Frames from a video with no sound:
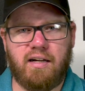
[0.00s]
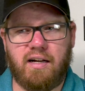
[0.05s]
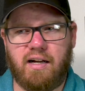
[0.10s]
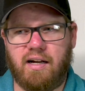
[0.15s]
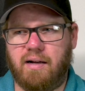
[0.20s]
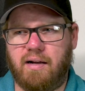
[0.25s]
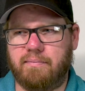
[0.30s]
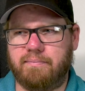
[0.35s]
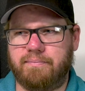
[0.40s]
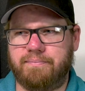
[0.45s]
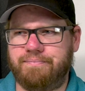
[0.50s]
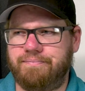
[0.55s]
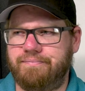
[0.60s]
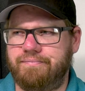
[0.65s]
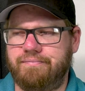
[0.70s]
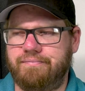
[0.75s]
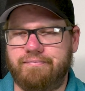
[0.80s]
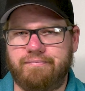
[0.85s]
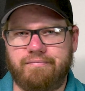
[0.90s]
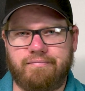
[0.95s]
Um,
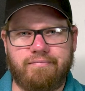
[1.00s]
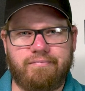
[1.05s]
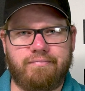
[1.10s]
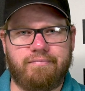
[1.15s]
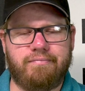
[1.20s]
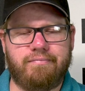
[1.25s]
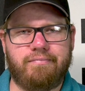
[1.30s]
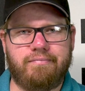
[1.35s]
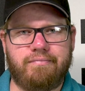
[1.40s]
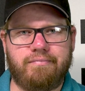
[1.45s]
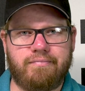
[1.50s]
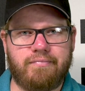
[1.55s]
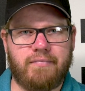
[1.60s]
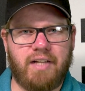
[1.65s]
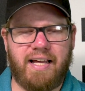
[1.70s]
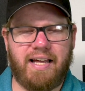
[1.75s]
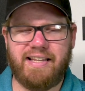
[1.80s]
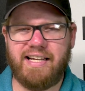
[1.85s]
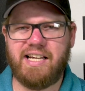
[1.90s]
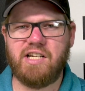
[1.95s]
I
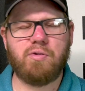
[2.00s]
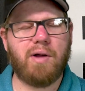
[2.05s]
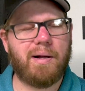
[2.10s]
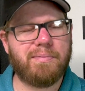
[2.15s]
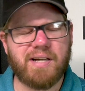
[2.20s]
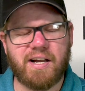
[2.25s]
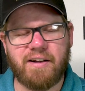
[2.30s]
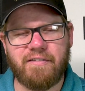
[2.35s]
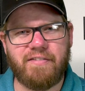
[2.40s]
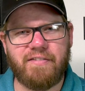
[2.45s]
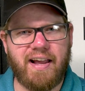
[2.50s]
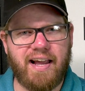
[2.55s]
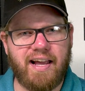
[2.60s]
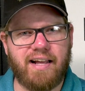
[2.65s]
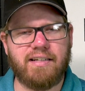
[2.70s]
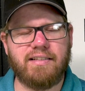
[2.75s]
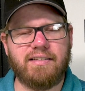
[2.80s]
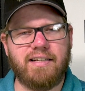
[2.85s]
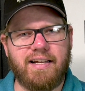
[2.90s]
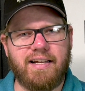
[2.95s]
think he swapped out a fan